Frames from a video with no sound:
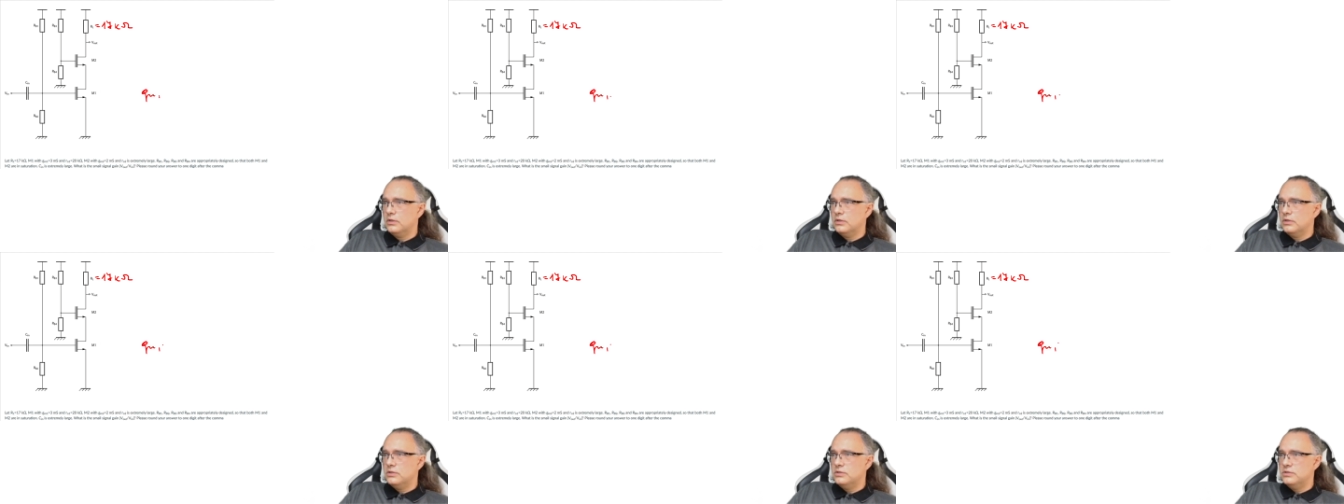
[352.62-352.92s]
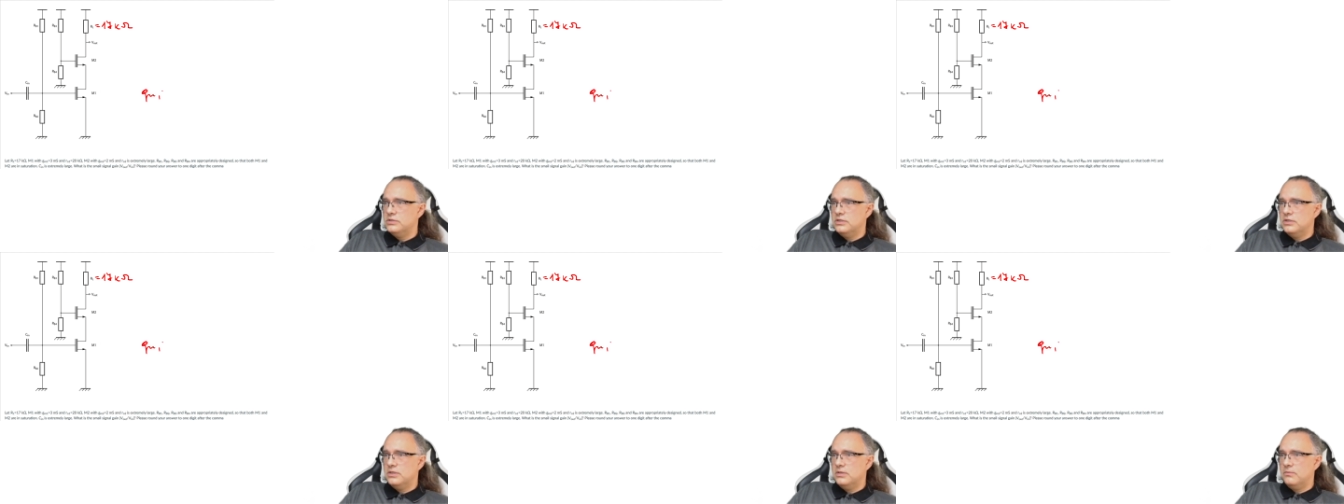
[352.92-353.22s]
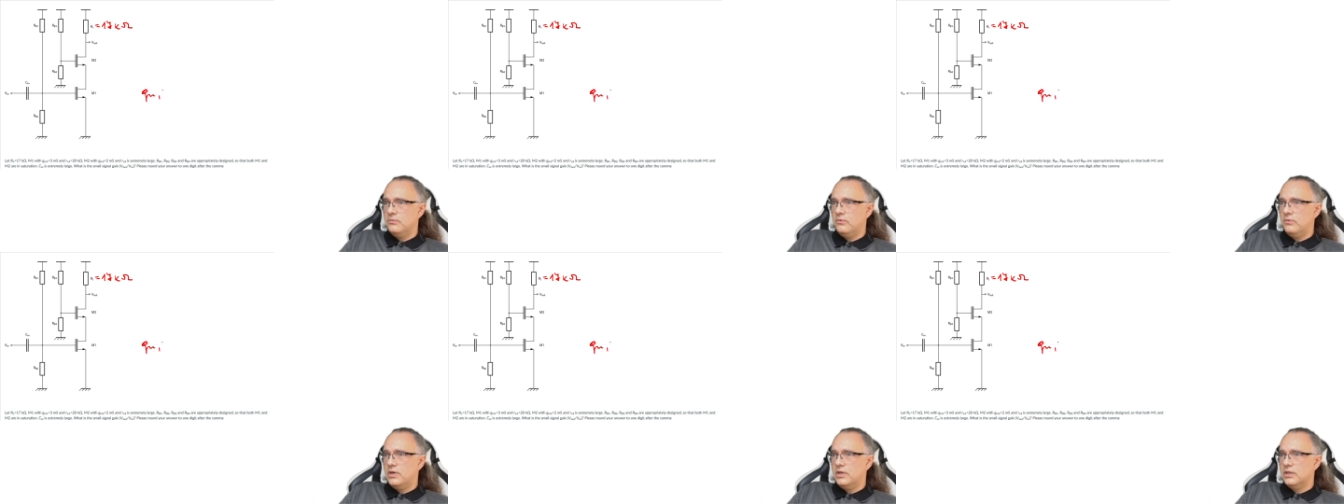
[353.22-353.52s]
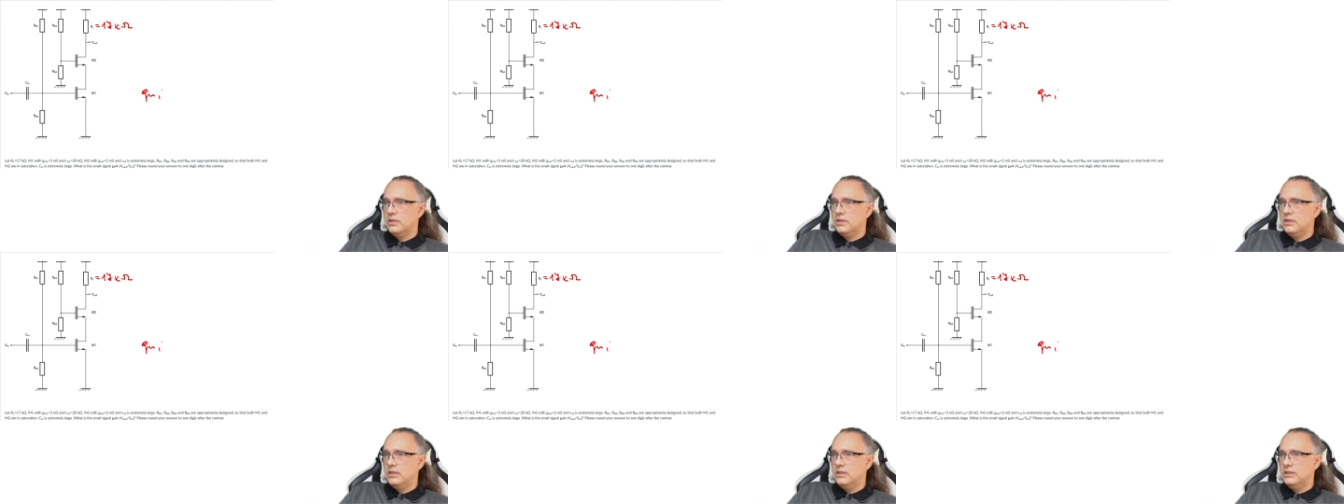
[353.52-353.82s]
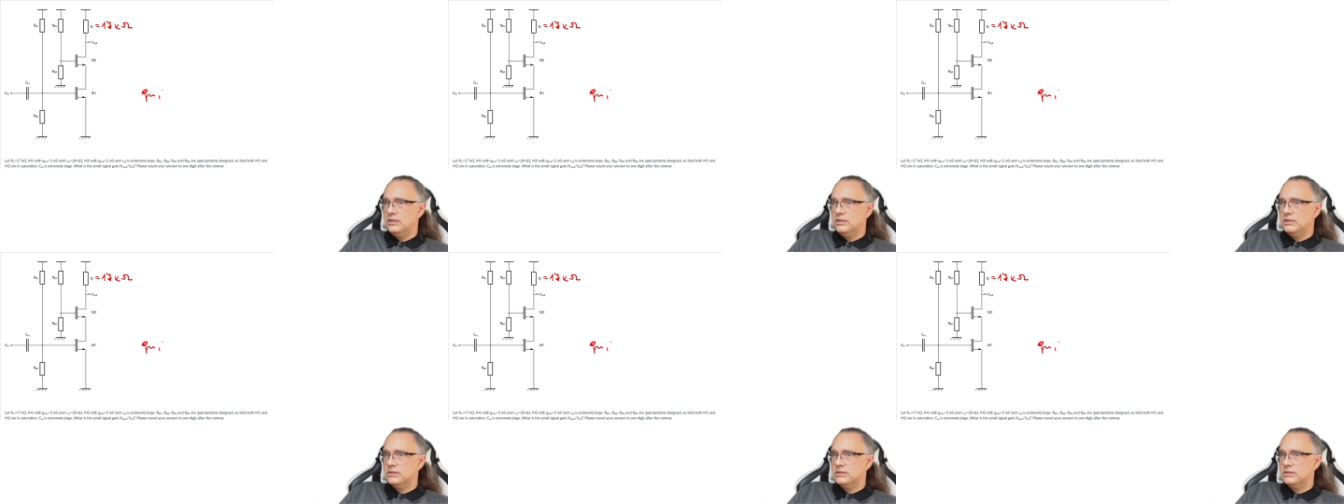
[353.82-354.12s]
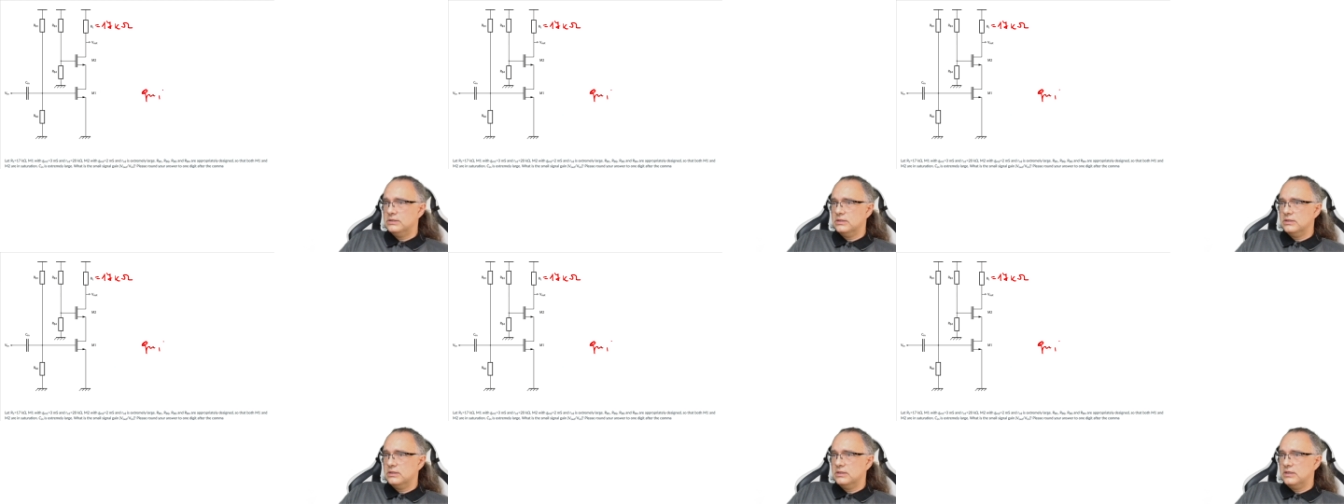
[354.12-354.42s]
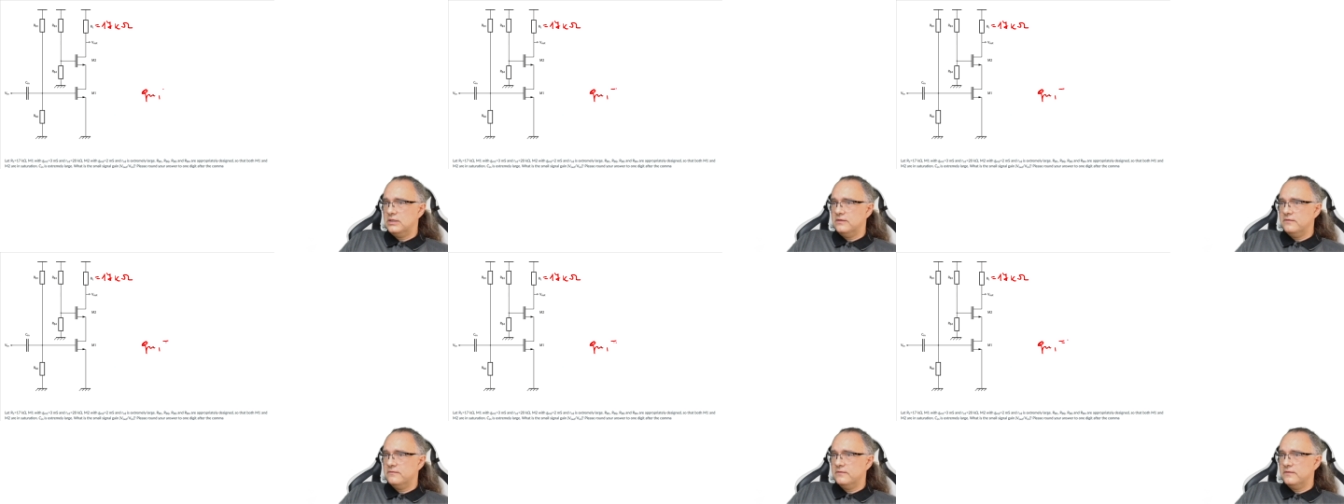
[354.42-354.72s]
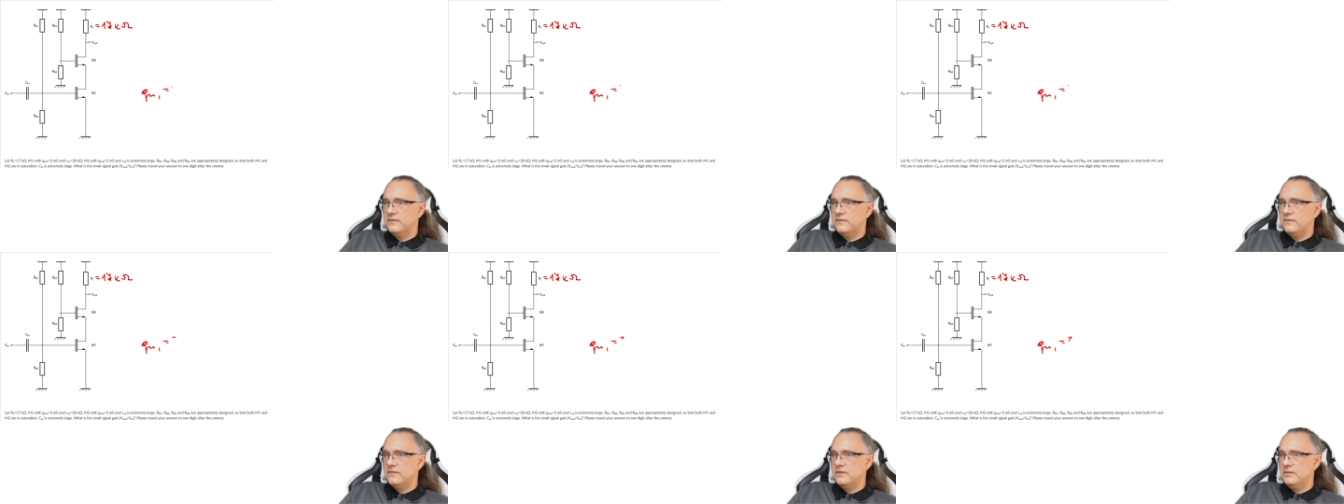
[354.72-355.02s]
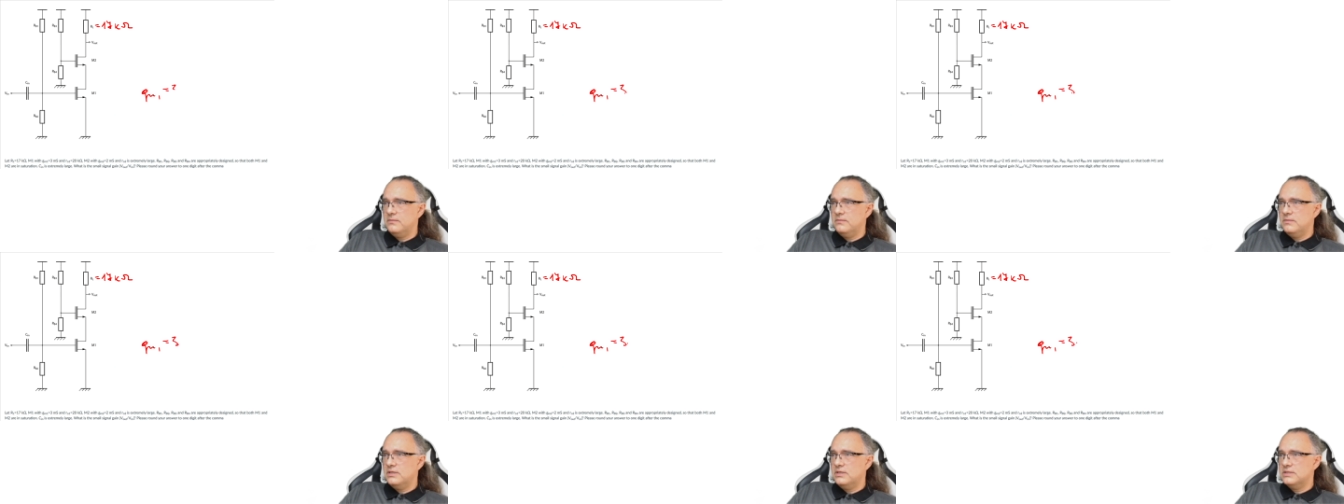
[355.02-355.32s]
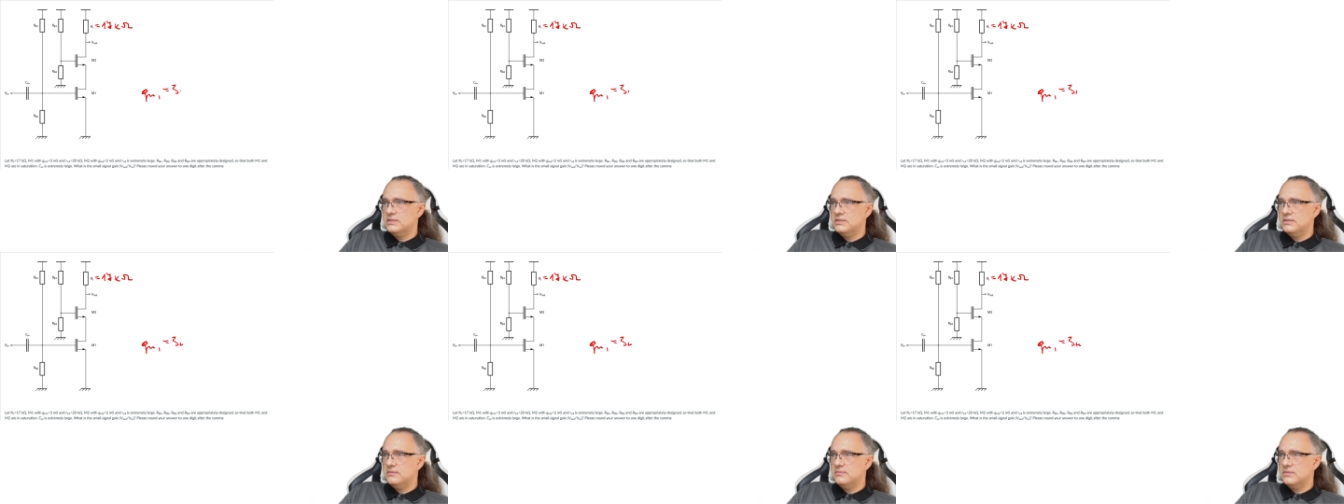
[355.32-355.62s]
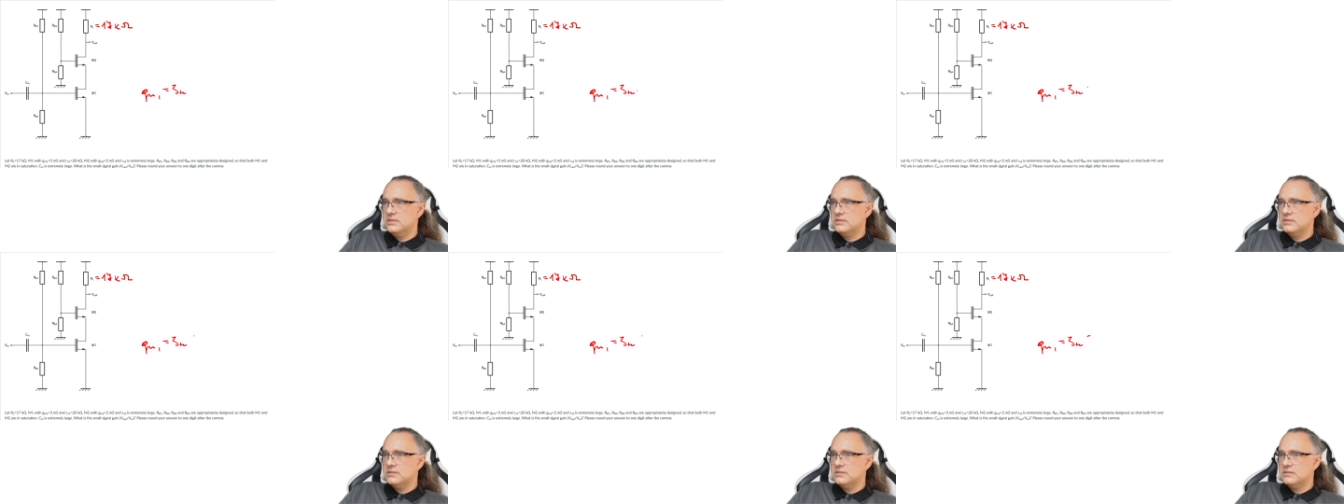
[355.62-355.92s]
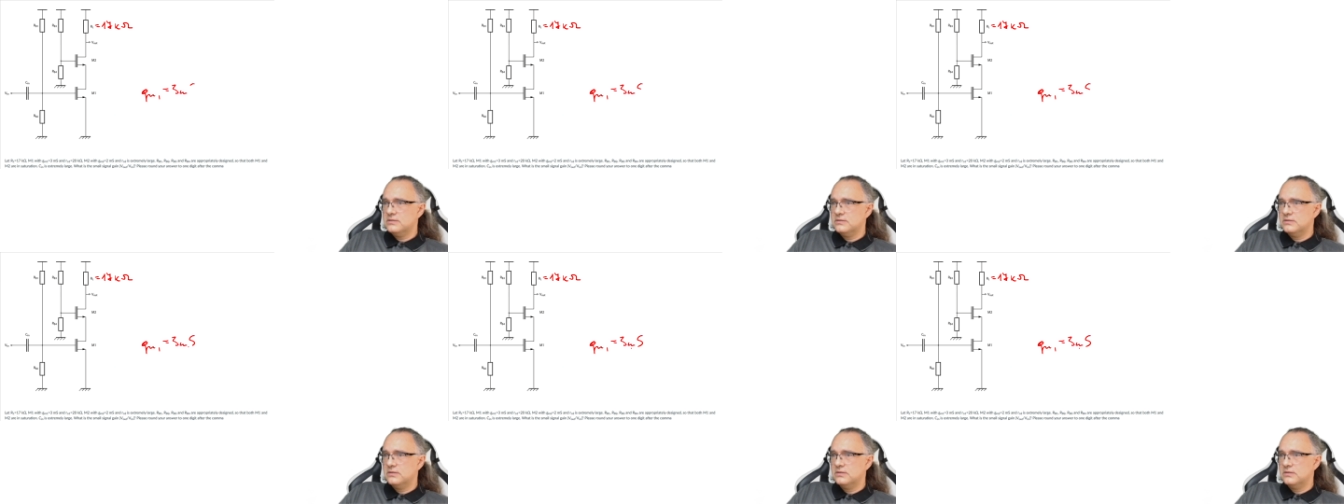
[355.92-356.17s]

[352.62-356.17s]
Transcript: GM1 is given 3 millisiemens